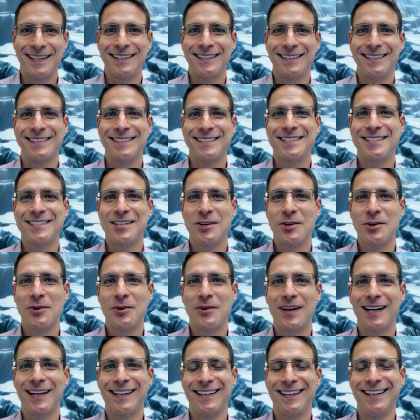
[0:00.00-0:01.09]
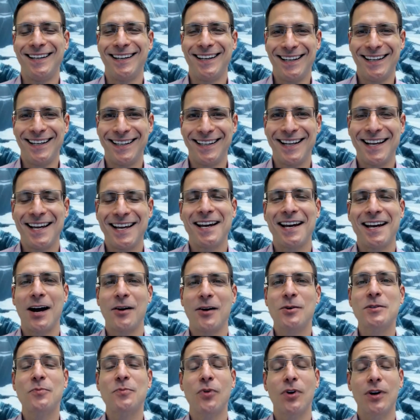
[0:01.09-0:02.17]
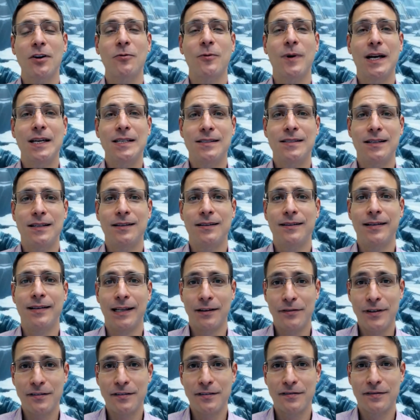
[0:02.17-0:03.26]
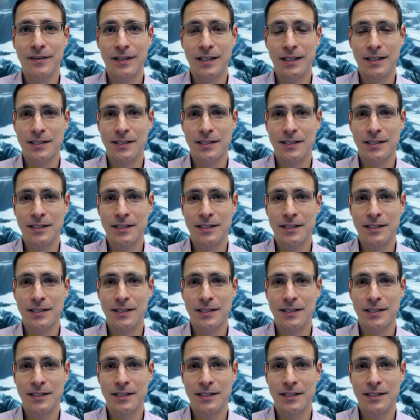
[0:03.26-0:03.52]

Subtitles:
So I was born and raised in Tel Aviv in